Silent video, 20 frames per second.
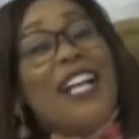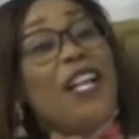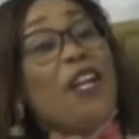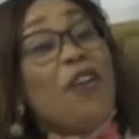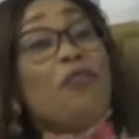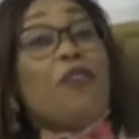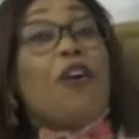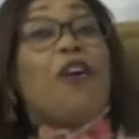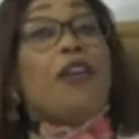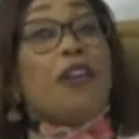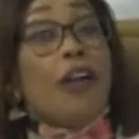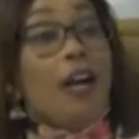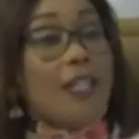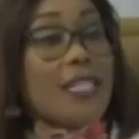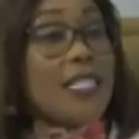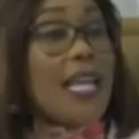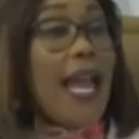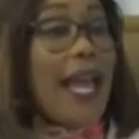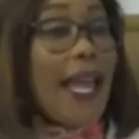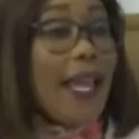for a long
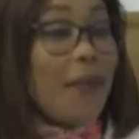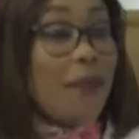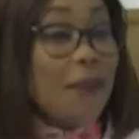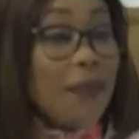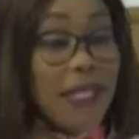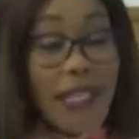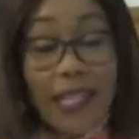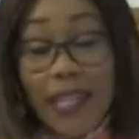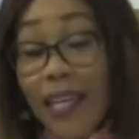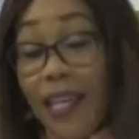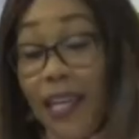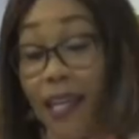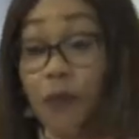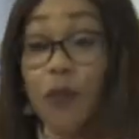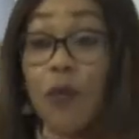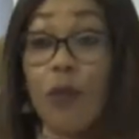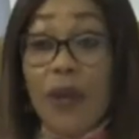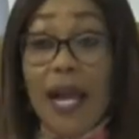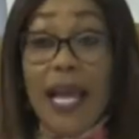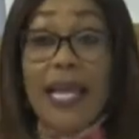time.
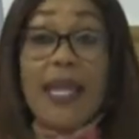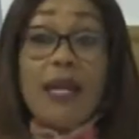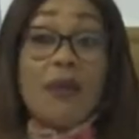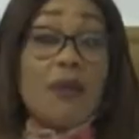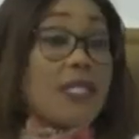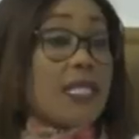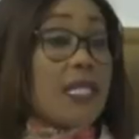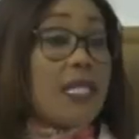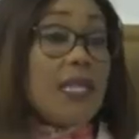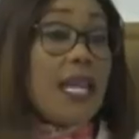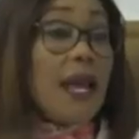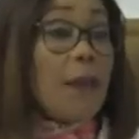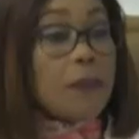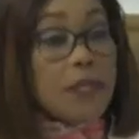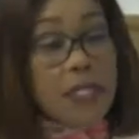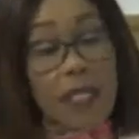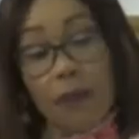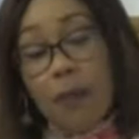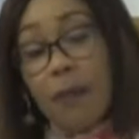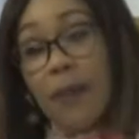Even while I was in
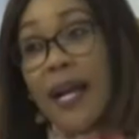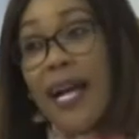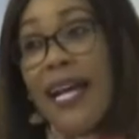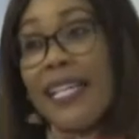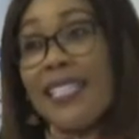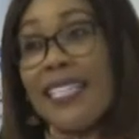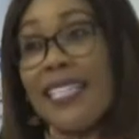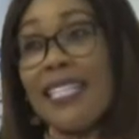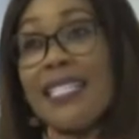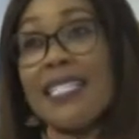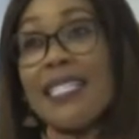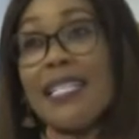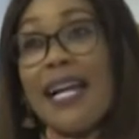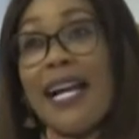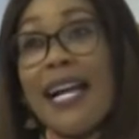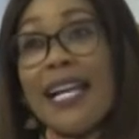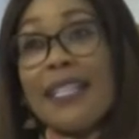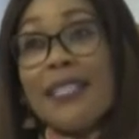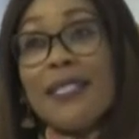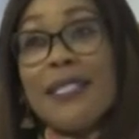NAPTIP, at least
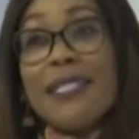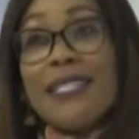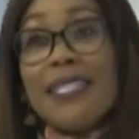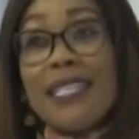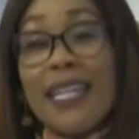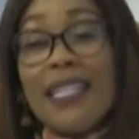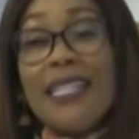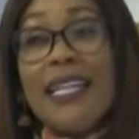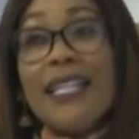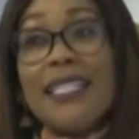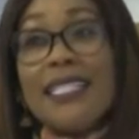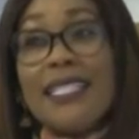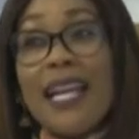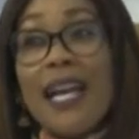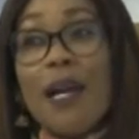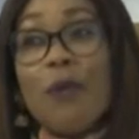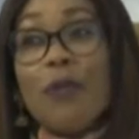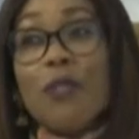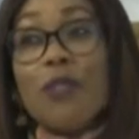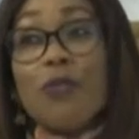I can say that
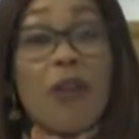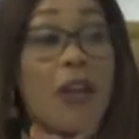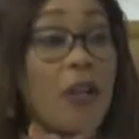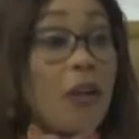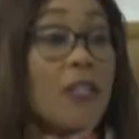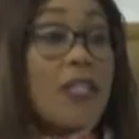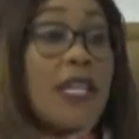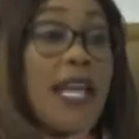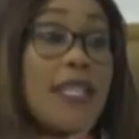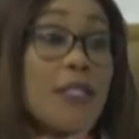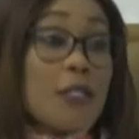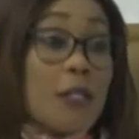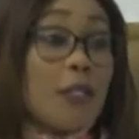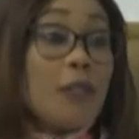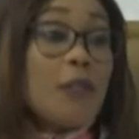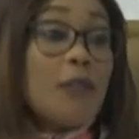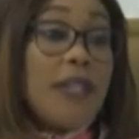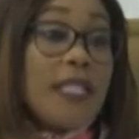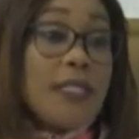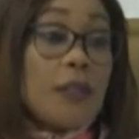I was recognized
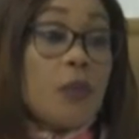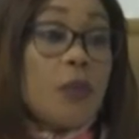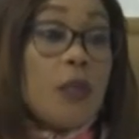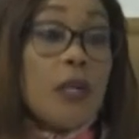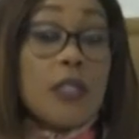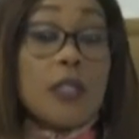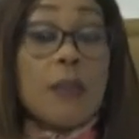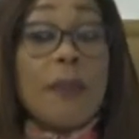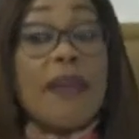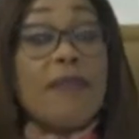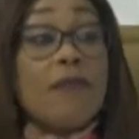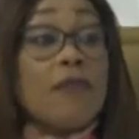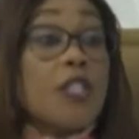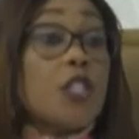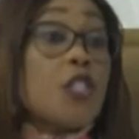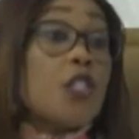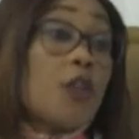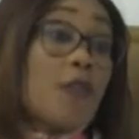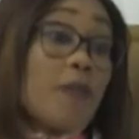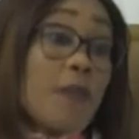all over the world by
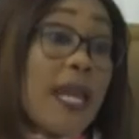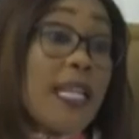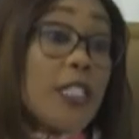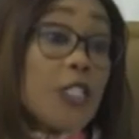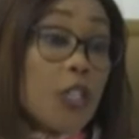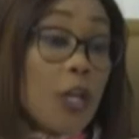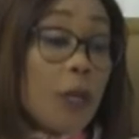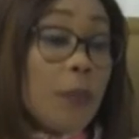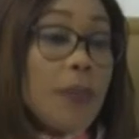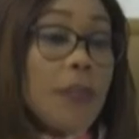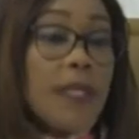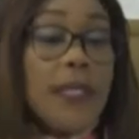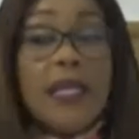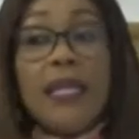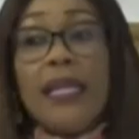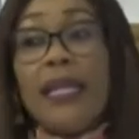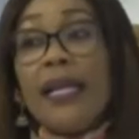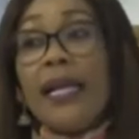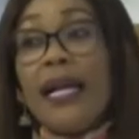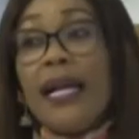virtue of my job.
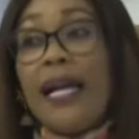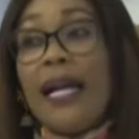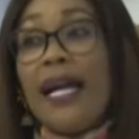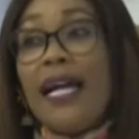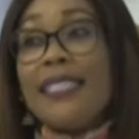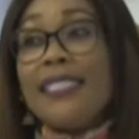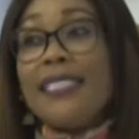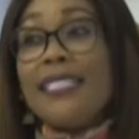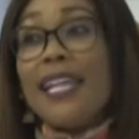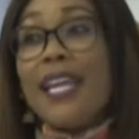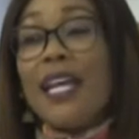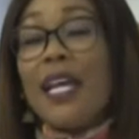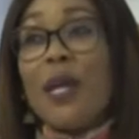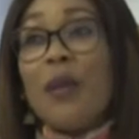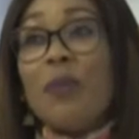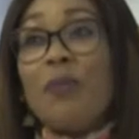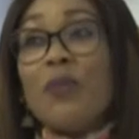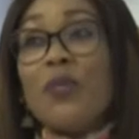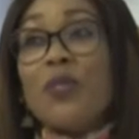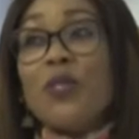
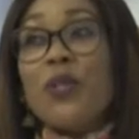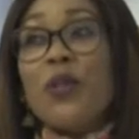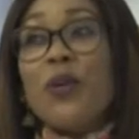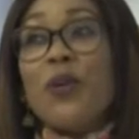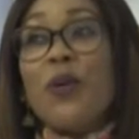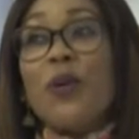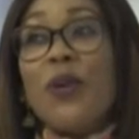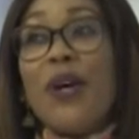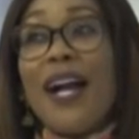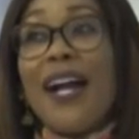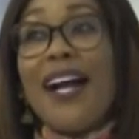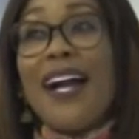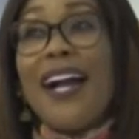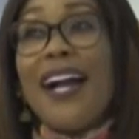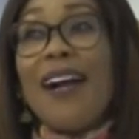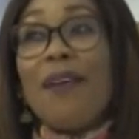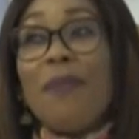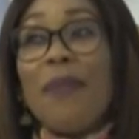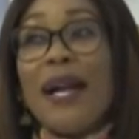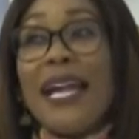And so
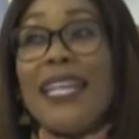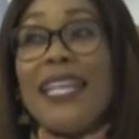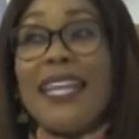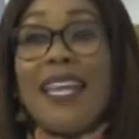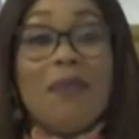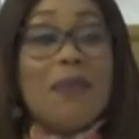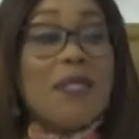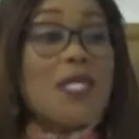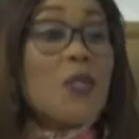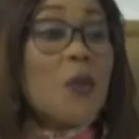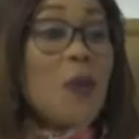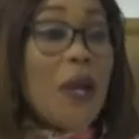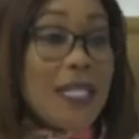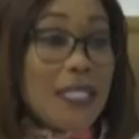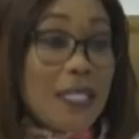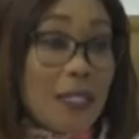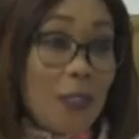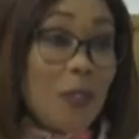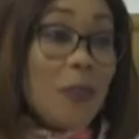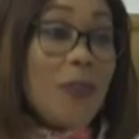my name is
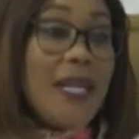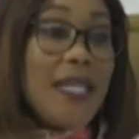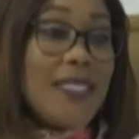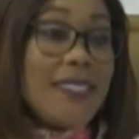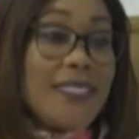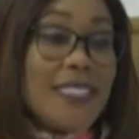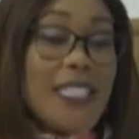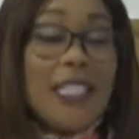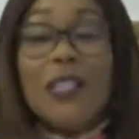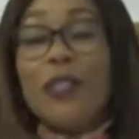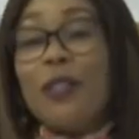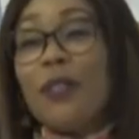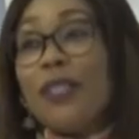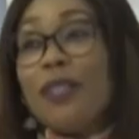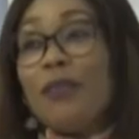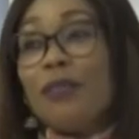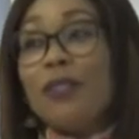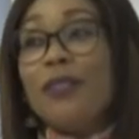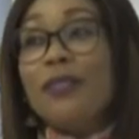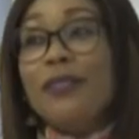quite global,
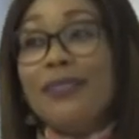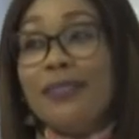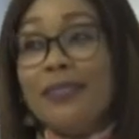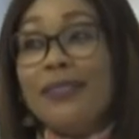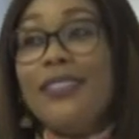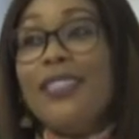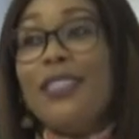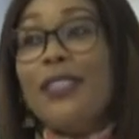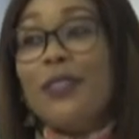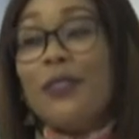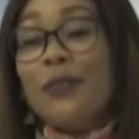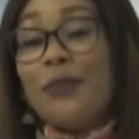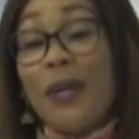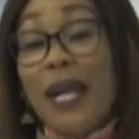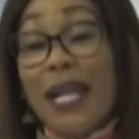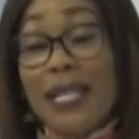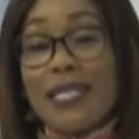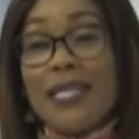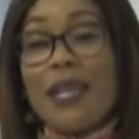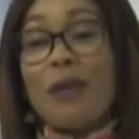even, whilst I